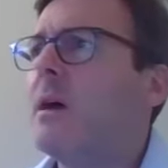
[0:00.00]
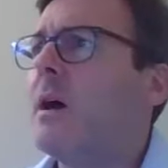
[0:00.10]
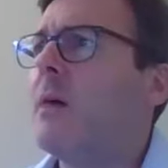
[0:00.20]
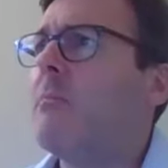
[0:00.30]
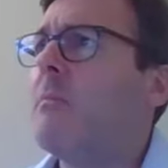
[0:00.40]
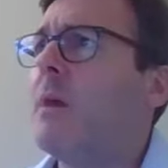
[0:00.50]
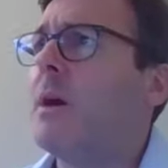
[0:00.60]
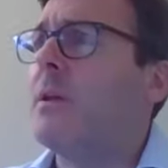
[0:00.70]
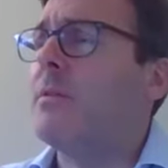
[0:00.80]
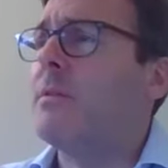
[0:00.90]

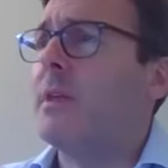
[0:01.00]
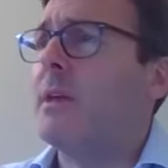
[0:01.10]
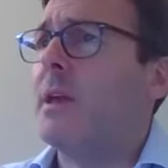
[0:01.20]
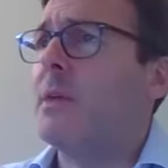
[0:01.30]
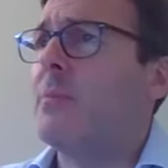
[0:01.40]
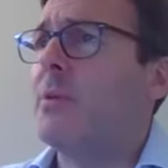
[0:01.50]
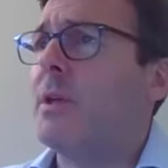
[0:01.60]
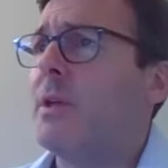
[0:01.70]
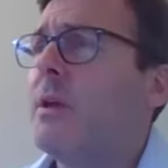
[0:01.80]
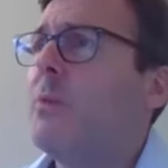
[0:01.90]
I don't think
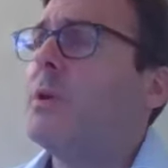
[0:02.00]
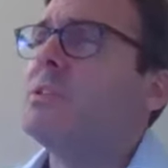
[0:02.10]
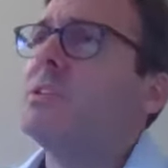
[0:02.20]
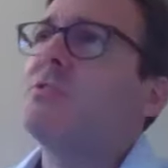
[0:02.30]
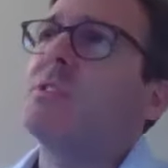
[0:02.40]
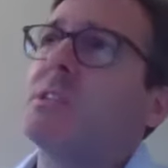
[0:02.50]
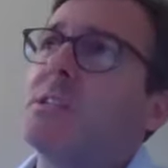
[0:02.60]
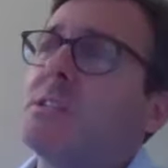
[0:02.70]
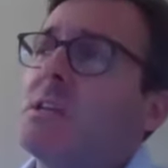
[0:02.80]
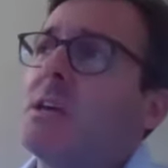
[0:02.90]
anybody, well, it's
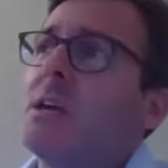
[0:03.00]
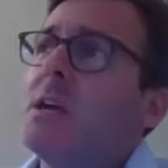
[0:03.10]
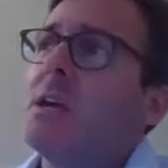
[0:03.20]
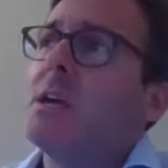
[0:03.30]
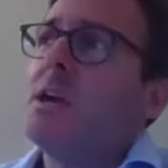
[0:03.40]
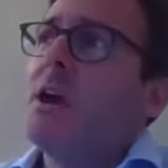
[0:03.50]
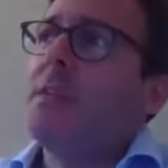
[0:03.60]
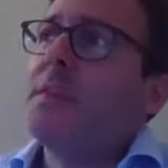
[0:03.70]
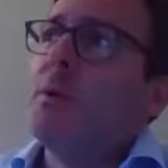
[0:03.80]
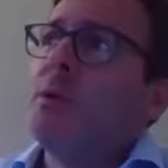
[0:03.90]
interesting, isn't it? I
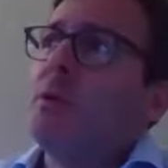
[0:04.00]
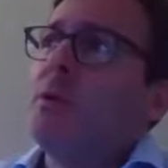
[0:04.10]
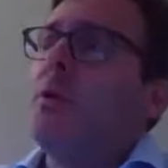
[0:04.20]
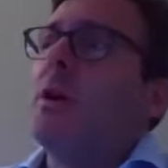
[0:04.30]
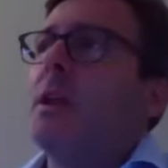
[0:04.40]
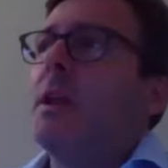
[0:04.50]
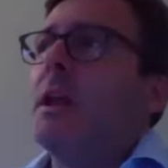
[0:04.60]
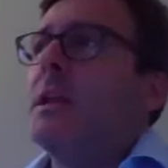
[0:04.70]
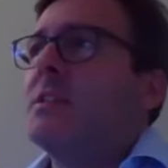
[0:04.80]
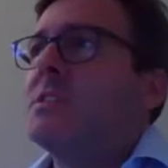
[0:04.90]
think when you, and in any
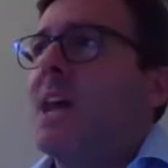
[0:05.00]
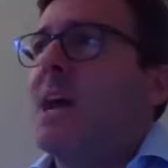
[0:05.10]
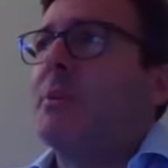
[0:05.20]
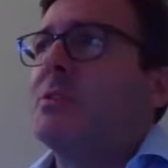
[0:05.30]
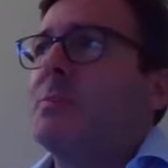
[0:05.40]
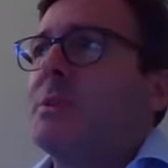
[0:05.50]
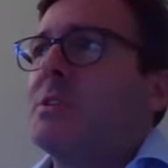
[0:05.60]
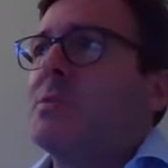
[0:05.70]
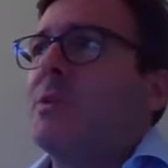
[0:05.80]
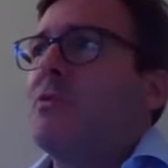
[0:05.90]
established business,
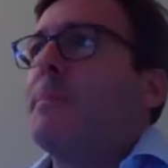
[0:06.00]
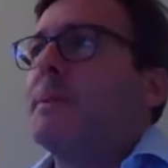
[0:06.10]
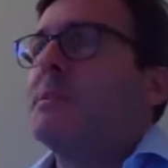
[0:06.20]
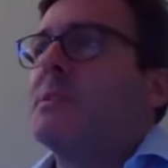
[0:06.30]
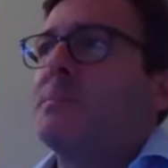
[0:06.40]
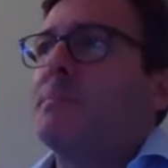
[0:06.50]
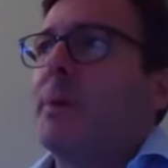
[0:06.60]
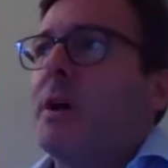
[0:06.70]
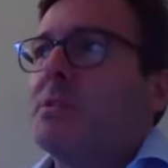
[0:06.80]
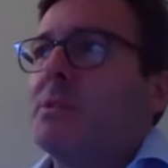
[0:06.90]
when you're a business
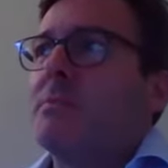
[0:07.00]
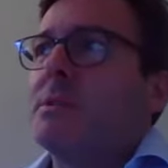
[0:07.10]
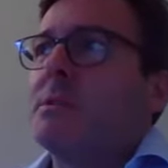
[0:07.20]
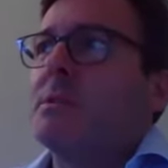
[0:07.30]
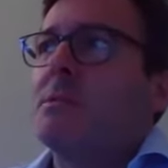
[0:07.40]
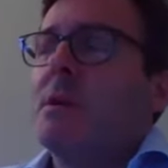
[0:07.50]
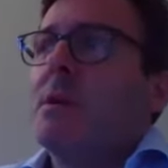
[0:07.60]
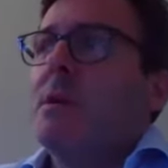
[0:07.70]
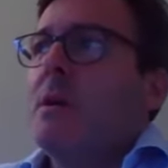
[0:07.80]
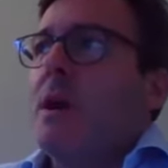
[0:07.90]
person, business,
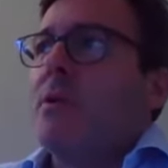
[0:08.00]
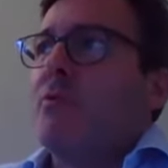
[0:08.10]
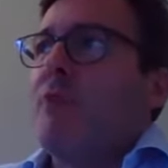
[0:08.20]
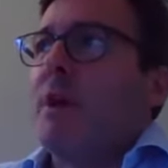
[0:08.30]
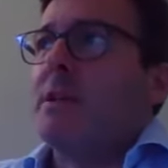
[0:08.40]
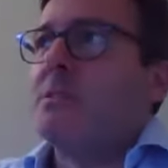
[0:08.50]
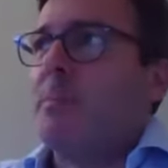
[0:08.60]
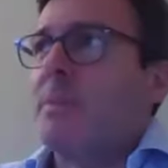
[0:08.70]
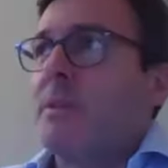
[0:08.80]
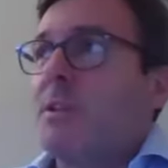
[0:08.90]
and you're running
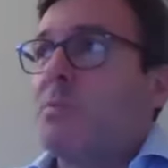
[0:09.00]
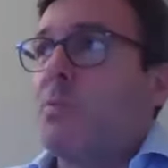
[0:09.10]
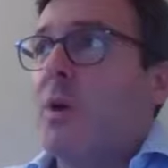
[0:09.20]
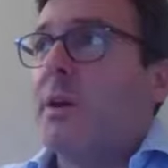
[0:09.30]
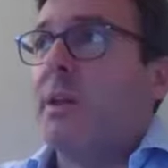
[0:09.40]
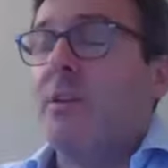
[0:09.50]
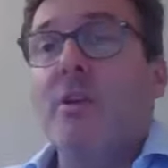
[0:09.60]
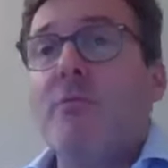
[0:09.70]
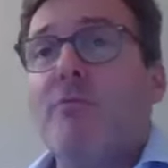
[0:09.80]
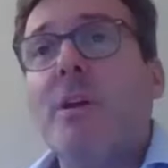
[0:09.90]
something that is working, you
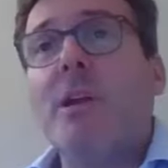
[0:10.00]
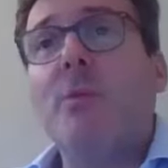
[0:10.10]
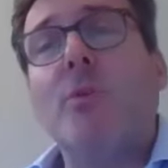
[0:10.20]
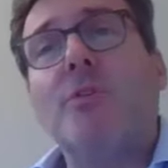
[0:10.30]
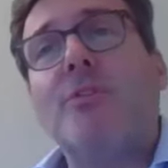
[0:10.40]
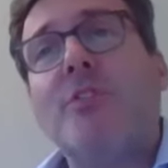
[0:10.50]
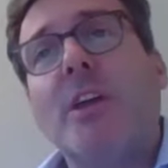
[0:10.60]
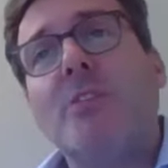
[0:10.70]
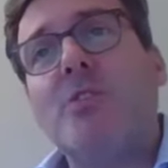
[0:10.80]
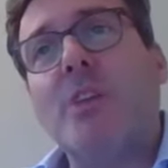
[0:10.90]
don't really want to
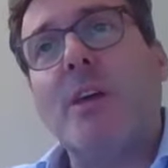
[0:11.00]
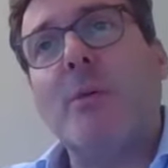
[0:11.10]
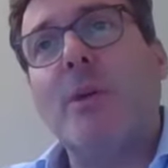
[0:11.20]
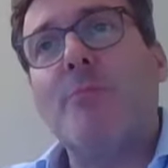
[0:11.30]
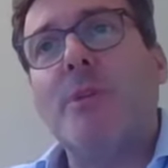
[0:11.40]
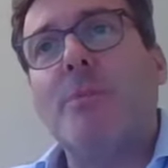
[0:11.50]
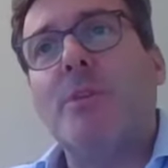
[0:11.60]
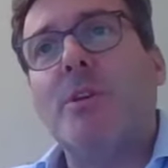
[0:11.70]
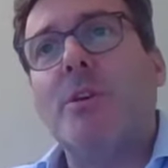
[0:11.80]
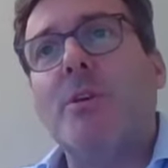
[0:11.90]
change the equilibrium,
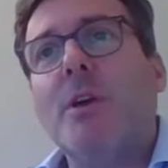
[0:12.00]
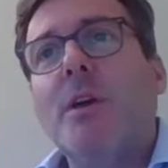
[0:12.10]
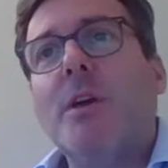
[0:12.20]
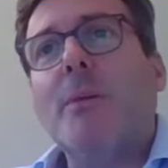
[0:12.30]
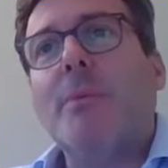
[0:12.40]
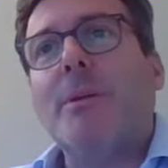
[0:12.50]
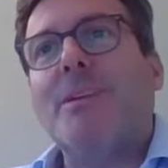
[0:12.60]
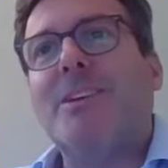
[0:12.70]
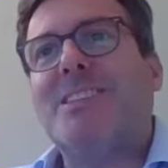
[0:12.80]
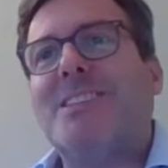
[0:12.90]
do you?
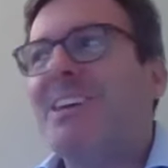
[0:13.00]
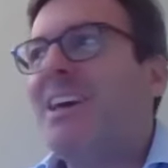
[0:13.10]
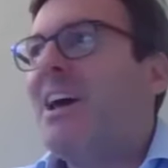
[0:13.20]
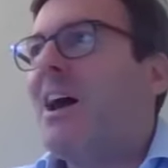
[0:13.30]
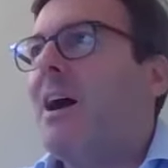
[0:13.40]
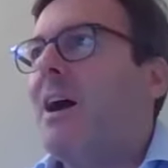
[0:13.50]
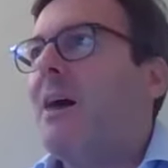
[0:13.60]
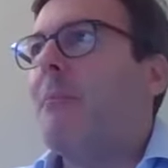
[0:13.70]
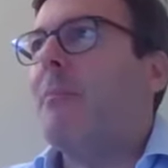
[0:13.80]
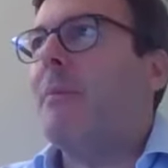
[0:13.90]
Because
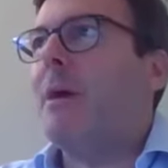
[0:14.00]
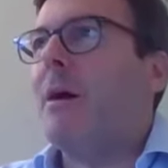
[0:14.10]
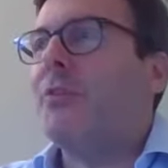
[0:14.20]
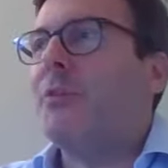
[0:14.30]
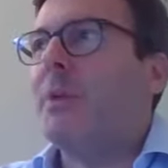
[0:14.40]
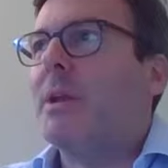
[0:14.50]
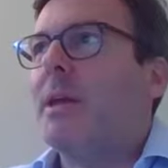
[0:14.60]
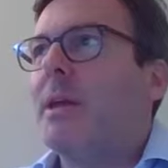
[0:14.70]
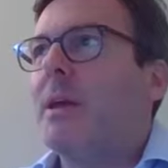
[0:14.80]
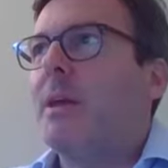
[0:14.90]

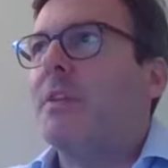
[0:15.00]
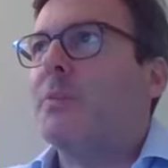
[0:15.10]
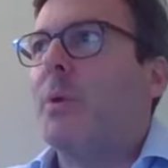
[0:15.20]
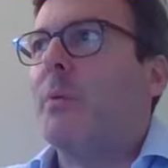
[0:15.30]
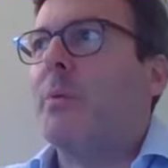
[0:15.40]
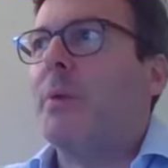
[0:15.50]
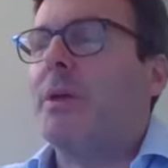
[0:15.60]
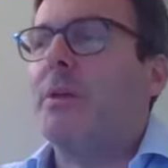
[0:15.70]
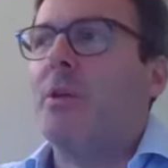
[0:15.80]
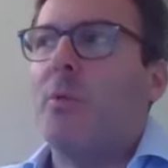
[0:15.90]
ultimately, and this where
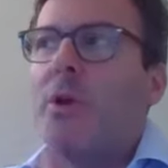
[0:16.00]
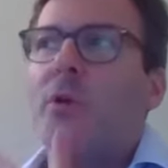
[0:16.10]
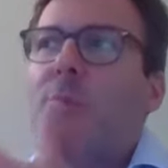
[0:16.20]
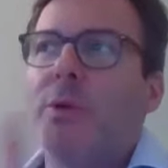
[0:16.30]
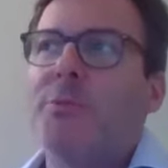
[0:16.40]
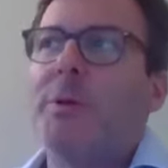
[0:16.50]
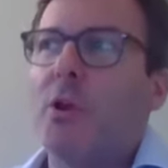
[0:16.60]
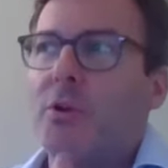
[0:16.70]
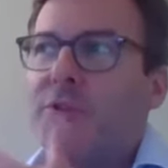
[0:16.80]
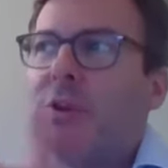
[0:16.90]
we
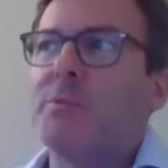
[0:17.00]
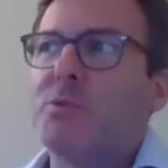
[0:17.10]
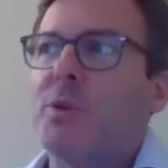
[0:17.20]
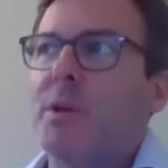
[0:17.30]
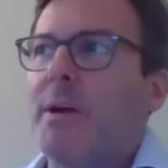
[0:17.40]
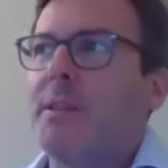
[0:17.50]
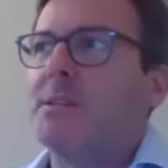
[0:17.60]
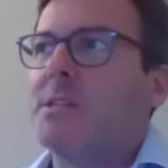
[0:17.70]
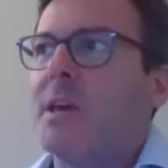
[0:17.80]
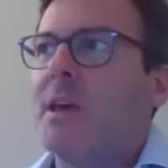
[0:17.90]
spend a lot of time talking about
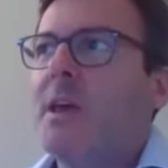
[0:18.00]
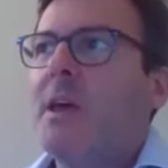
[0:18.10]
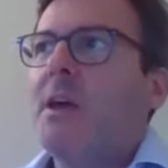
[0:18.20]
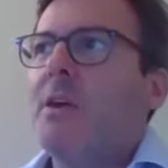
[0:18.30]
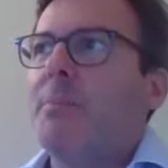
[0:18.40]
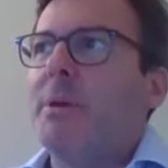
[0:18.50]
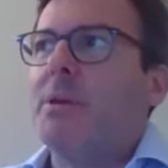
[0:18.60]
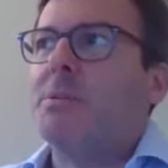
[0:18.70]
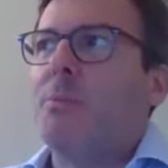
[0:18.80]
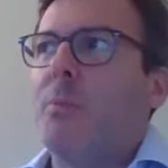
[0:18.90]
this here,
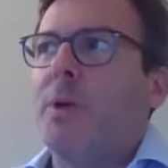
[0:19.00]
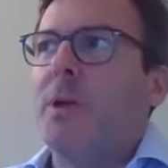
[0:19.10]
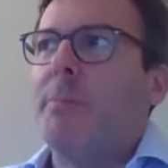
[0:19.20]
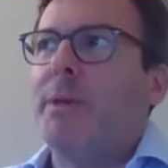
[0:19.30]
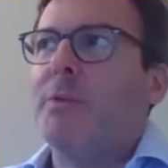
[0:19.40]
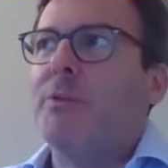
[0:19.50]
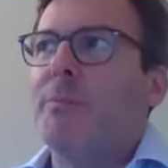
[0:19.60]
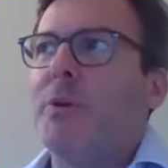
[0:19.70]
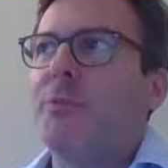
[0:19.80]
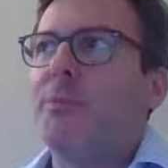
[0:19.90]
because we appeal to
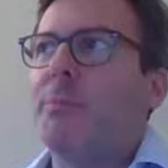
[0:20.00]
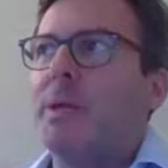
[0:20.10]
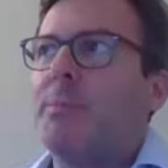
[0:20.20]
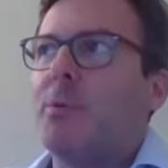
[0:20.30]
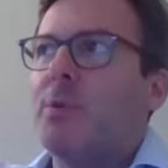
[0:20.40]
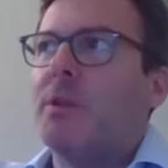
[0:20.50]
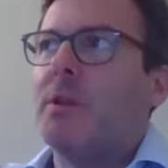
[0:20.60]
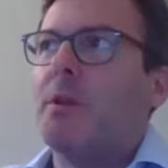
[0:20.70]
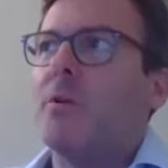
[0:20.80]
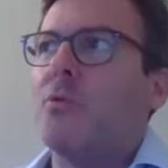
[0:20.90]
multiple people
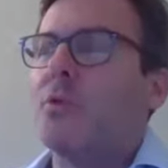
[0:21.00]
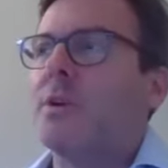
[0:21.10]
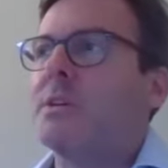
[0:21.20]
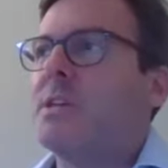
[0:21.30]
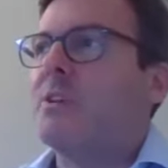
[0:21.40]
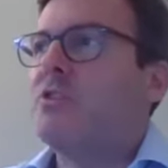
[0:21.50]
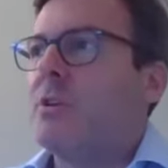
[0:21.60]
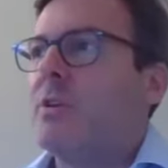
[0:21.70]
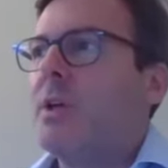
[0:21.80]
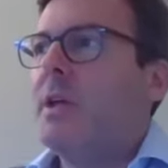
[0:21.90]
within an
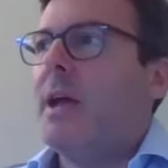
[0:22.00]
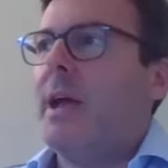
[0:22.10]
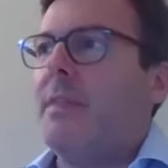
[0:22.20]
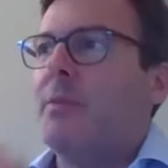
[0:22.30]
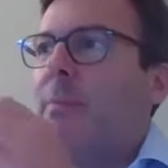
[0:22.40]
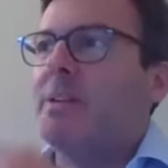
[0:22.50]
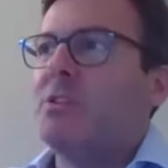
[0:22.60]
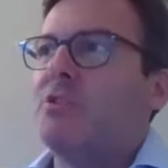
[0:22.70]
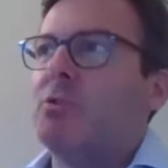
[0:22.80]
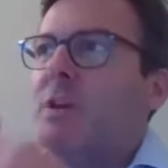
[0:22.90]
organization, and the
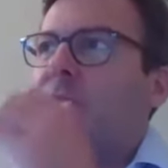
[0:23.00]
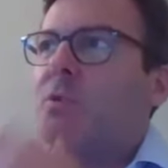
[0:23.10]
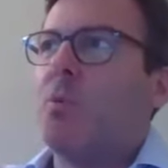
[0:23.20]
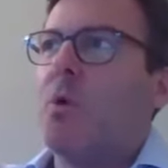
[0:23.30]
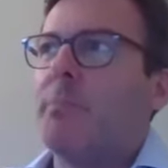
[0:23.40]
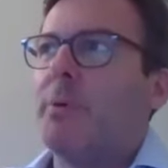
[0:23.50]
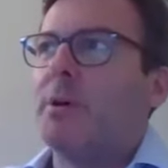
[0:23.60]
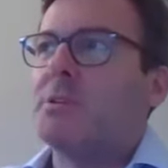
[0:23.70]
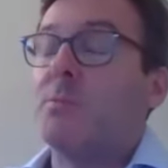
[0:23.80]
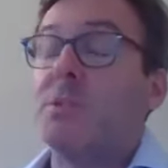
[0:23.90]
message you give to one
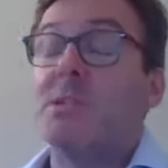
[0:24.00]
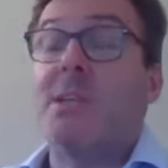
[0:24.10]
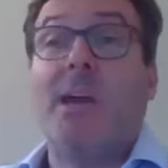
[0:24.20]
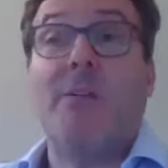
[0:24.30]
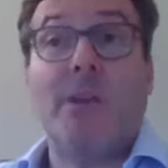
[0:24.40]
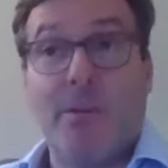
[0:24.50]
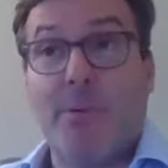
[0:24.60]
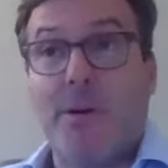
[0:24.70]
person would scare another